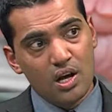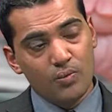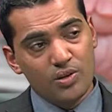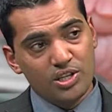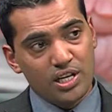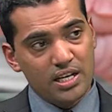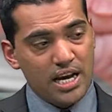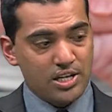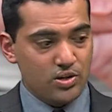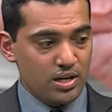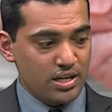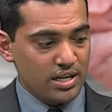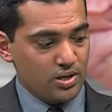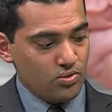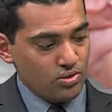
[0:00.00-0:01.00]
which can actually
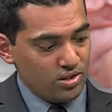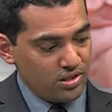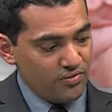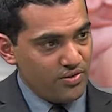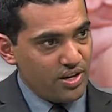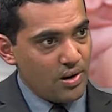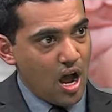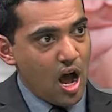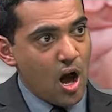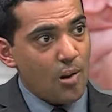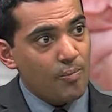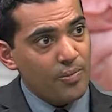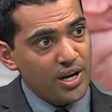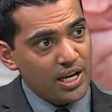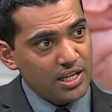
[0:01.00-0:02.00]
lead to severe
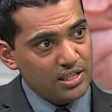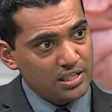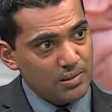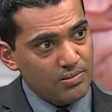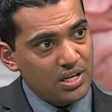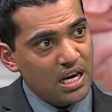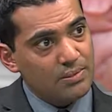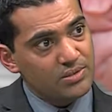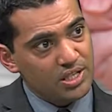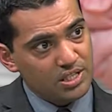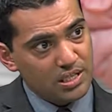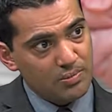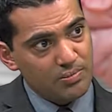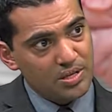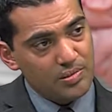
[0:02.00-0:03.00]
arm pain sometimes in
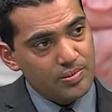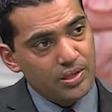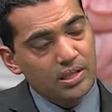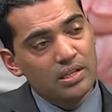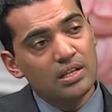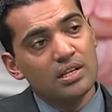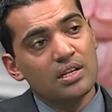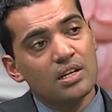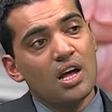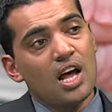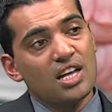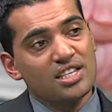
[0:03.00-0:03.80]
some people.